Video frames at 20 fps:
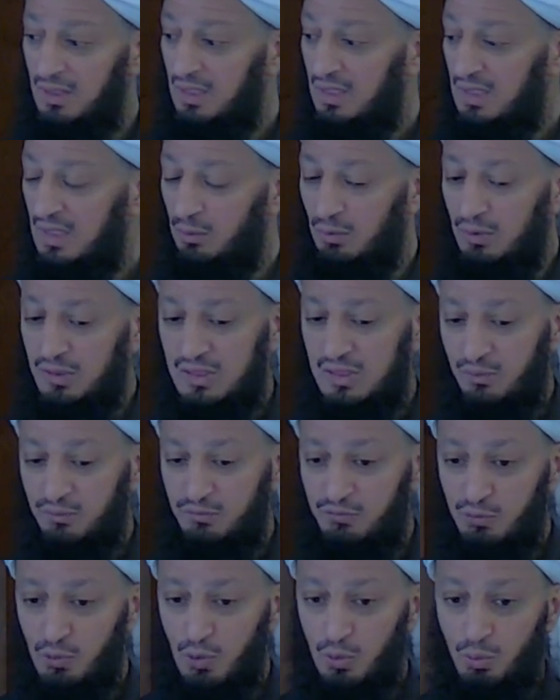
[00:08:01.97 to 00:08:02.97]
there was some
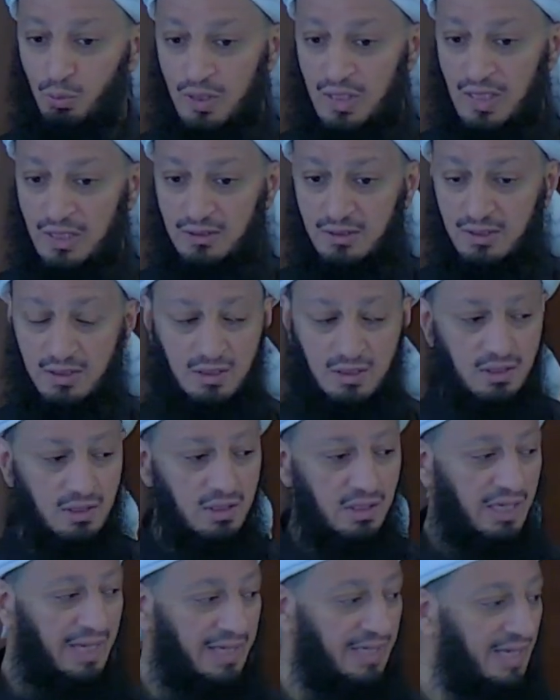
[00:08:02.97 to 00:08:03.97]
food with it,
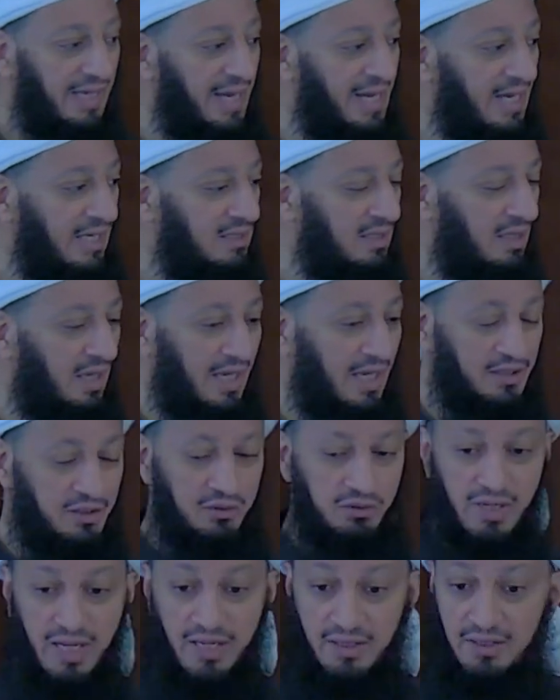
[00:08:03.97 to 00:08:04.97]
I ate, I
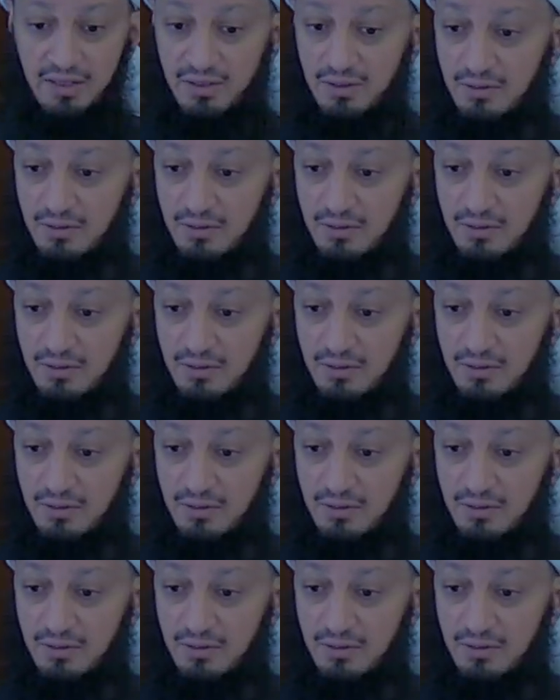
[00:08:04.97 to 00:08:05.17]
drank.